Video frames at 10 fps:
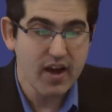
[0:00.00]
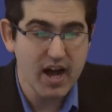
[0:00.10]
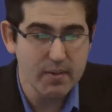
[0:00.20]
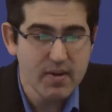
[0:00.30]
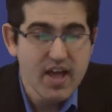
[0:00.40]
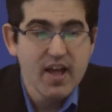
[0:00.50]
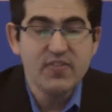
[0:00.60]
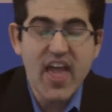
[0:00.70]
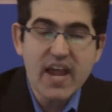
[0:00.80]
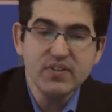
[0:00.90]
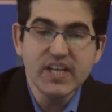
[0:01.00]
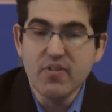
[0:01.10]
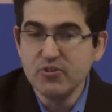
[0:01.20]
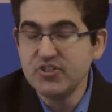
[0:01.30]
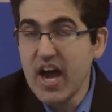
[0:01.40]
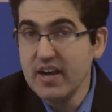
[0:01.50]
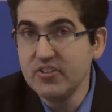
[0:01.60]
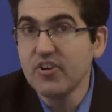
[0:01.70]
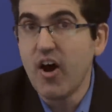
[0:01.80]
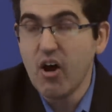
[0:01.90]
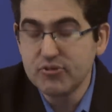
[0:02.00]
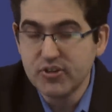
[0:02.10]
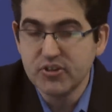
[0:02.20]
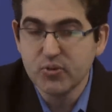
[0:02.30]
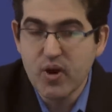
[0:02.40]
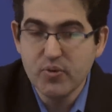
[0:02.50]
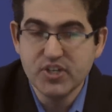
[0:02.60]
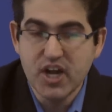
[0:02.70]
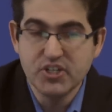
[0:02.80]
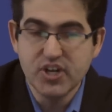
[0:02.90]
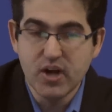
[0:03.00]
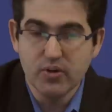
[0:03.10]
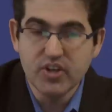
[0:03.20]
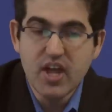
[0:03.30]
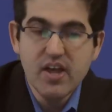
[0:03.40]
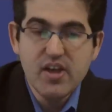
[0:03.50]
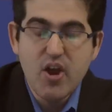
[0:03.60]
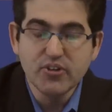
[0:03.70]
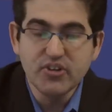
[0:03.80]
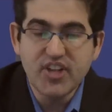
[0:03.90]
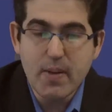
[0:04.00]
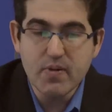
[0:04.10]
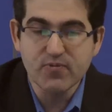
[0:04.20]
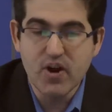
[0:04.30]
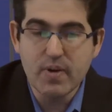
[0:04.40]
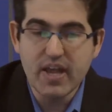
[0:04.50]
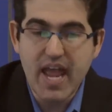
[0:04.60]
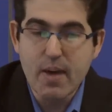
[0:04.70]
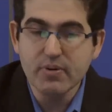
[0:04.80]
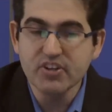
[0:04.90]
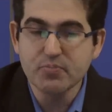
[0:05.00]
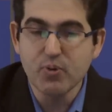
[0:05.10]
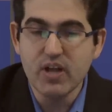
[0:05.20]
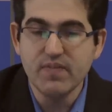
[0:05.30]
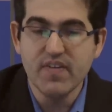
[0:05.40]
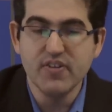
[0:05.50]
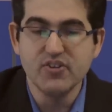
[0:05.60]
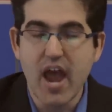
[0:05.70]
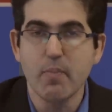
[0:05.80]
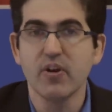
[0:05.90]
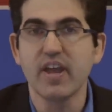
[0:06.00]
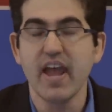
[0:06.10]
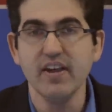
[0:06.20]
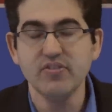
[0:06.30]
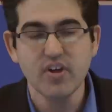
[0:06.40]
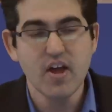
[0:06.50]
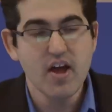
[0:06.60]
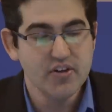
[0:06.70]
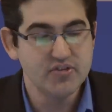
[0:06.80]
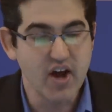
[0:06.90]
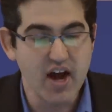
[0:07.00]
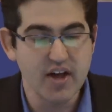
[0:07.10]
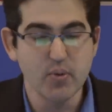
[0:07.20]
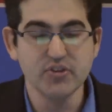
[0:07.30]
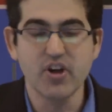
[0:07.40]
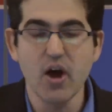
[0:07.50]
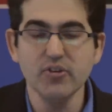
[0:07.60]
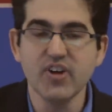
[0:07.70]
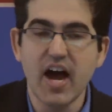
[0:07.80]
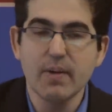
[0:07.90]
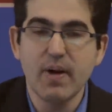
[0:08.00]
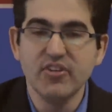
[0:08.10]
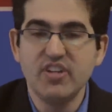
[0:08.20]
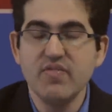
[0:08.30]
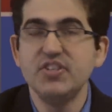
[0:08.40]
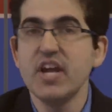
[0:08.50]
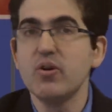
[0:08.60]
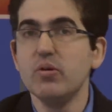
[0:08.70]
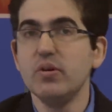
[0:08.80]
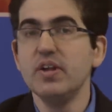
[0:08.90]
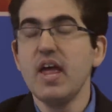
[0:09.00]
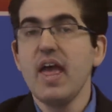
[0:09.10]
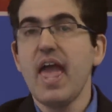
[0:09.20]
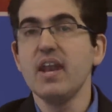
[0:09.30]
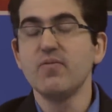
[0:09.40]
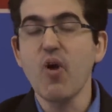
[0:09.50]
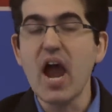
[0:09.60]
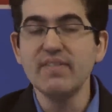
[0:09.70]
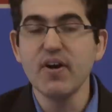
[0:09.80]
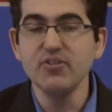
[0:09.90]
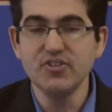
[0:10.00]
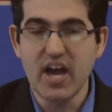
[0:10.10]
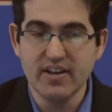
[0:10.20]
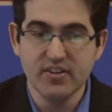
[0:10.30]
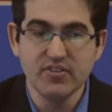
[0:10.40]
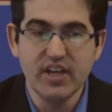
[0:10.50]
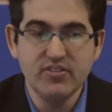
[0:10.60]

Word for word: Um, thankfully, other scientists also disagree with Judge Jones. Here's a statement from an amicus brief in the Daubert case uh, that was co signed by Stephen Jay Gould and a variety of other scientists. They